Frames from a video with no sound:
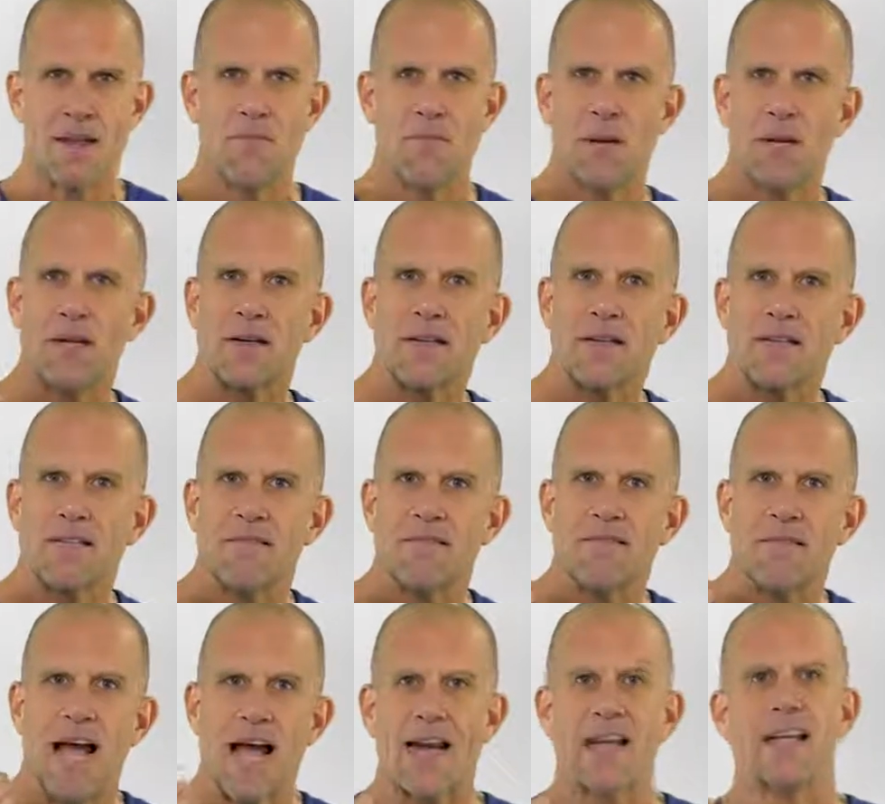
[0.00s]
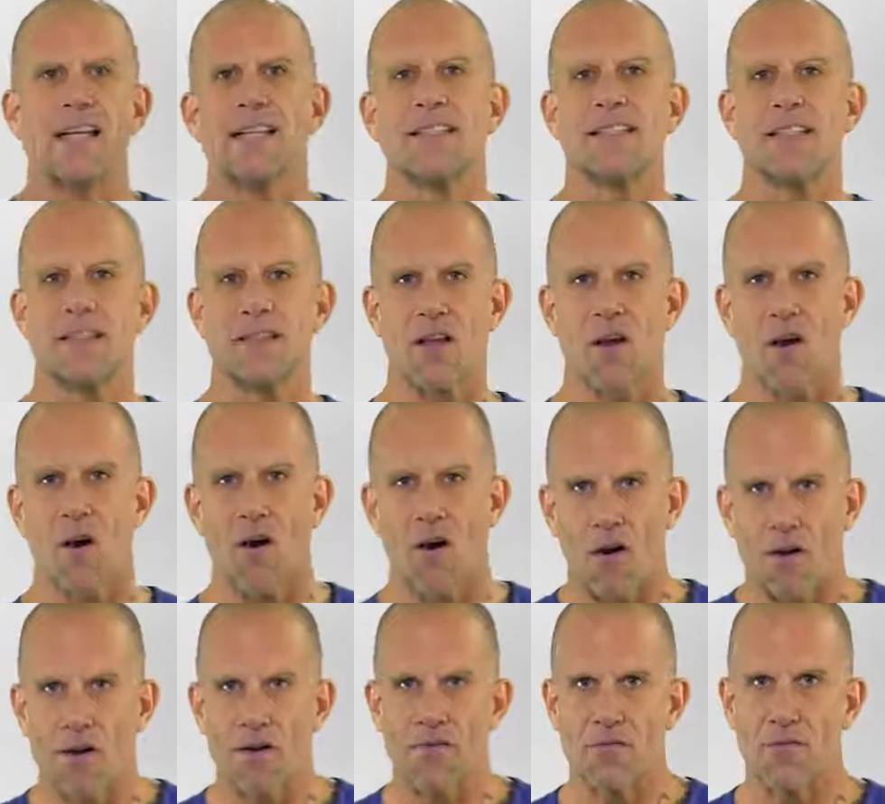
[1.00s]
But that is at the
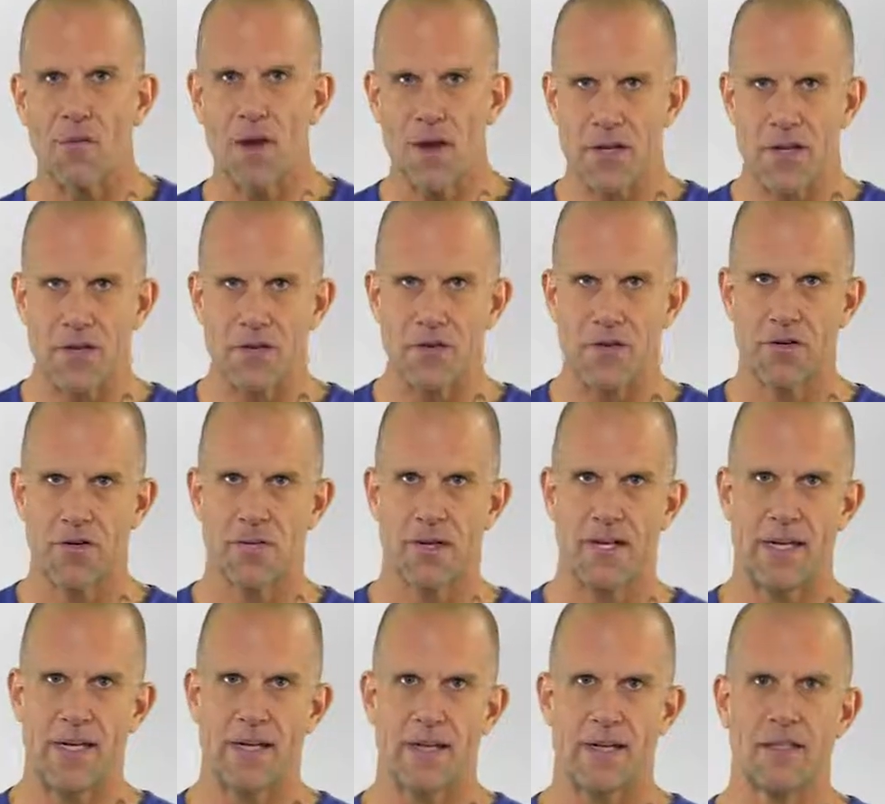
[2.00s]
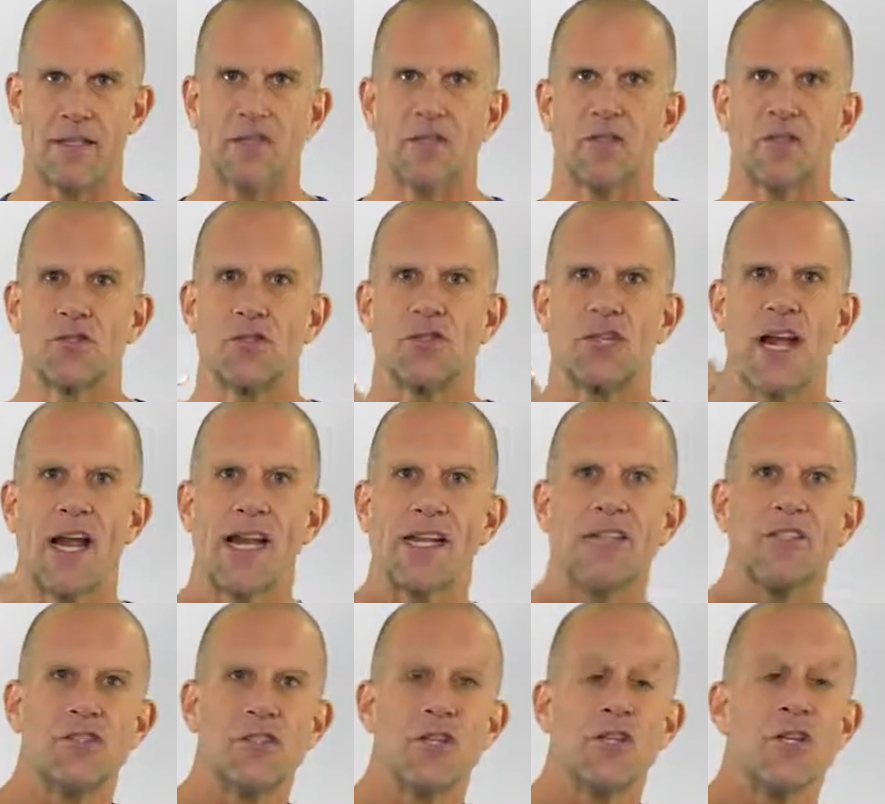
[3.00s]
heart of what you're doing is you're
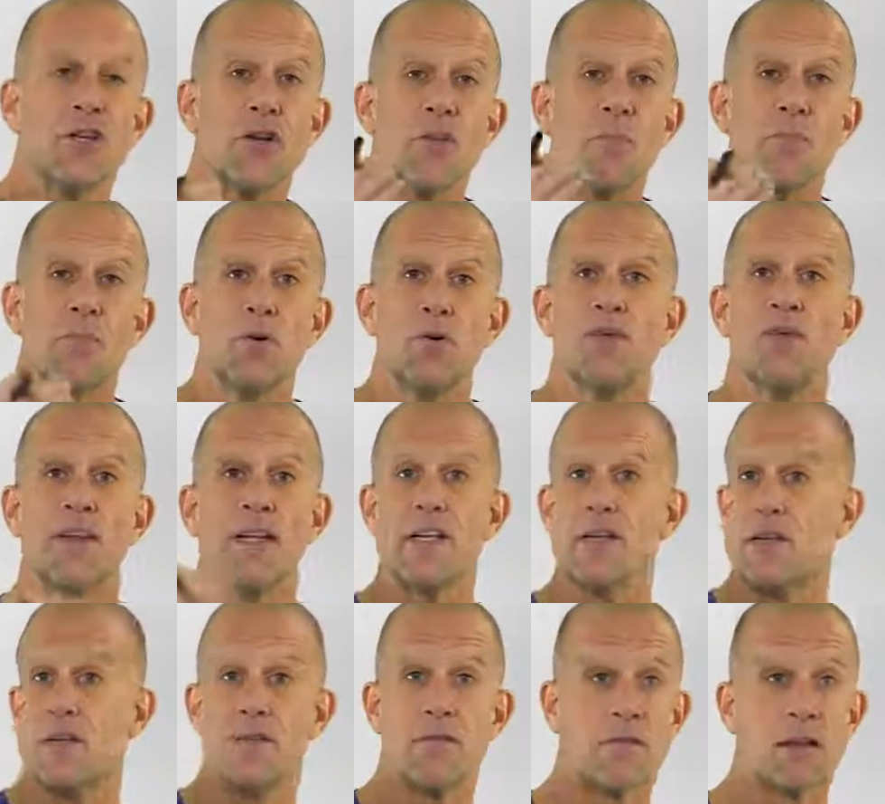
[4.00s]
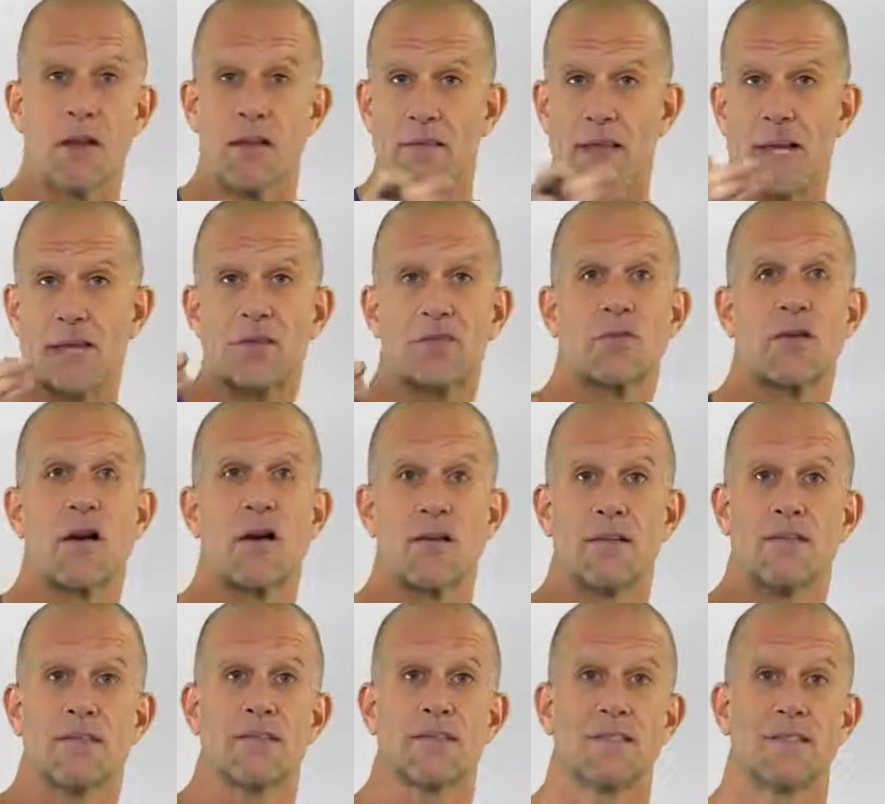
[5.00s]
changing, you're moving
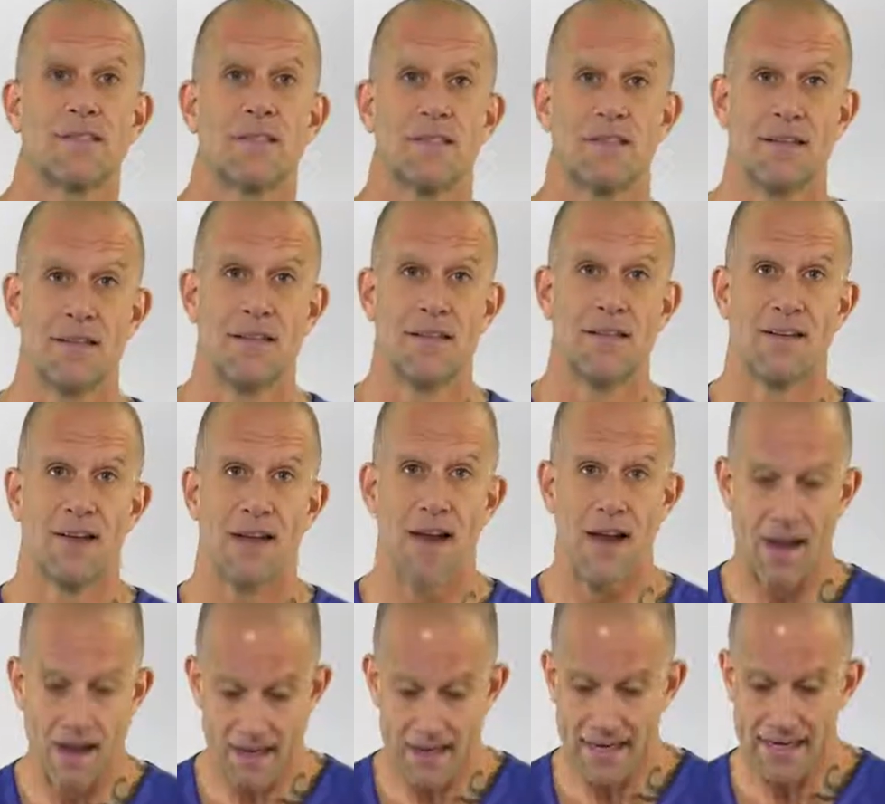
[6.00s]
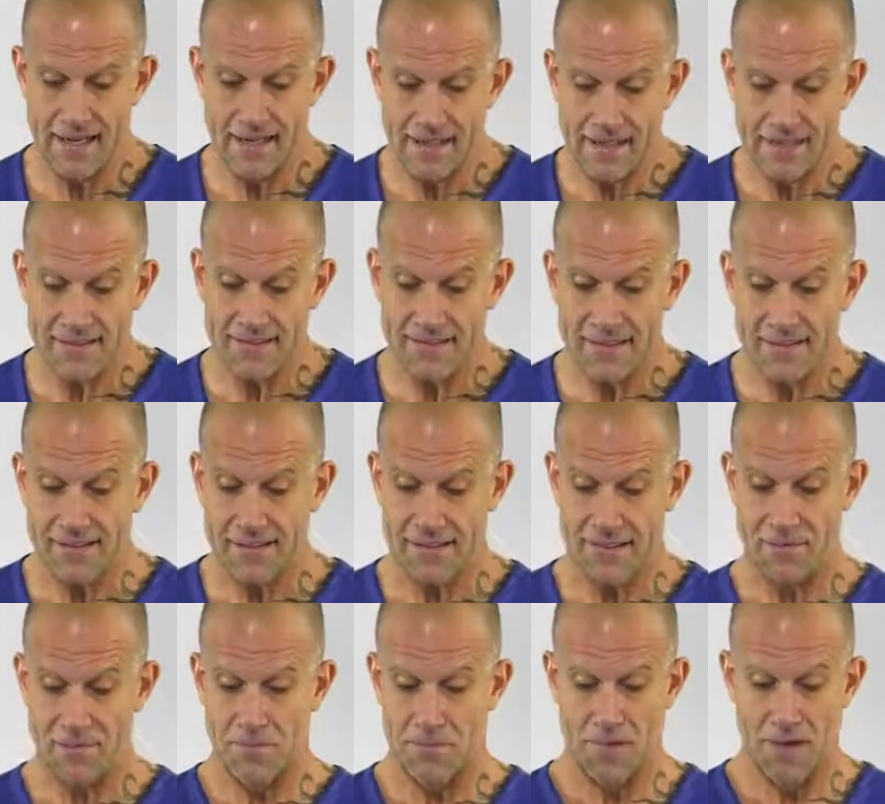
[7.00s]
electrons uh, in the
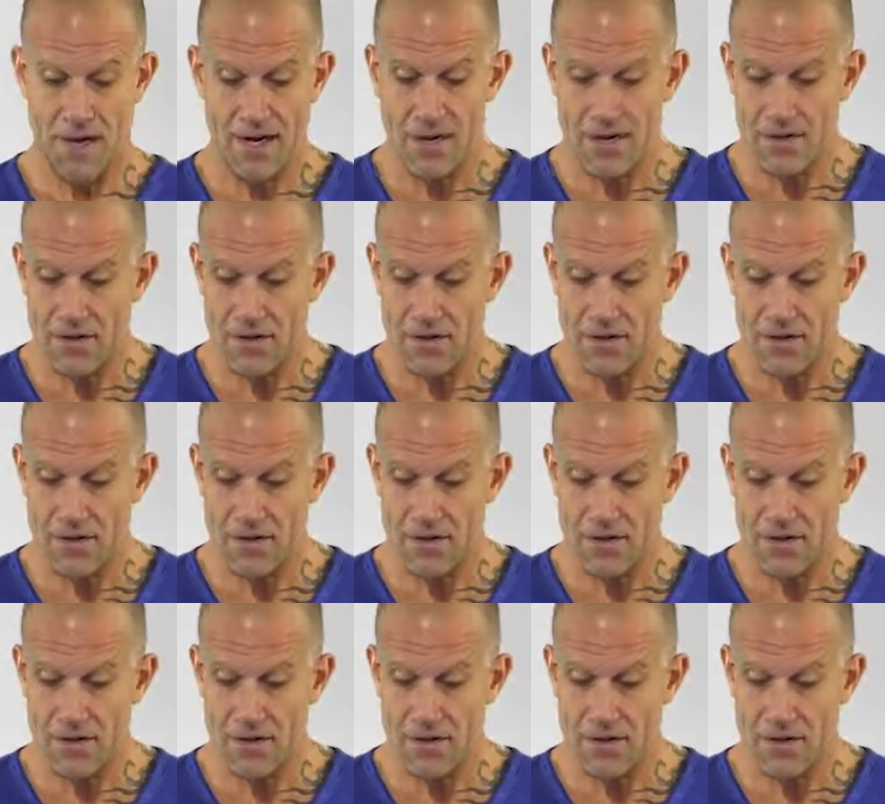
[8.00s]
system, right?